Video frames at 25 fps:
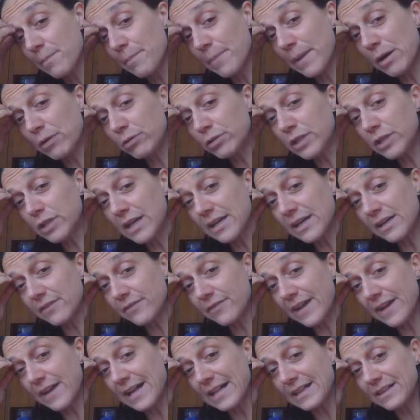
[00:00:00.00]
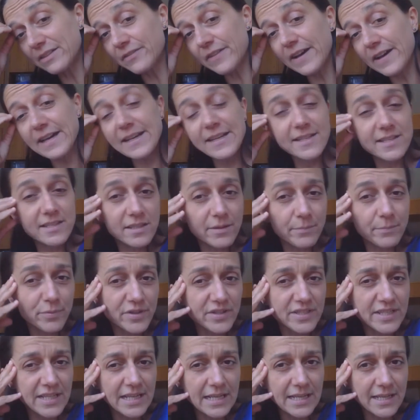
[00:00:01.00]
Paulo Alvarez, the
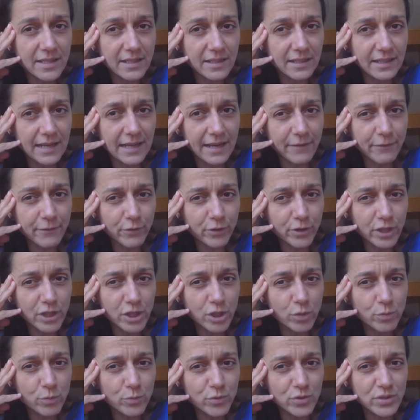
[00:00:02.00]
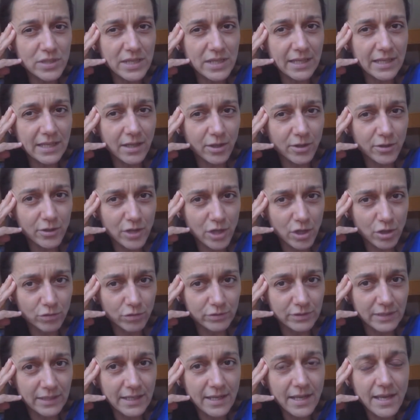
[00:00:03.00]
Brazilian guy for the new music in
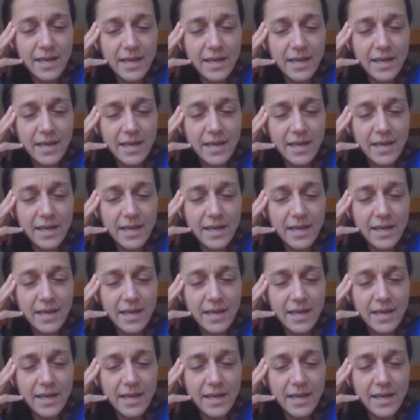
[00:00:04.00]
Cologne.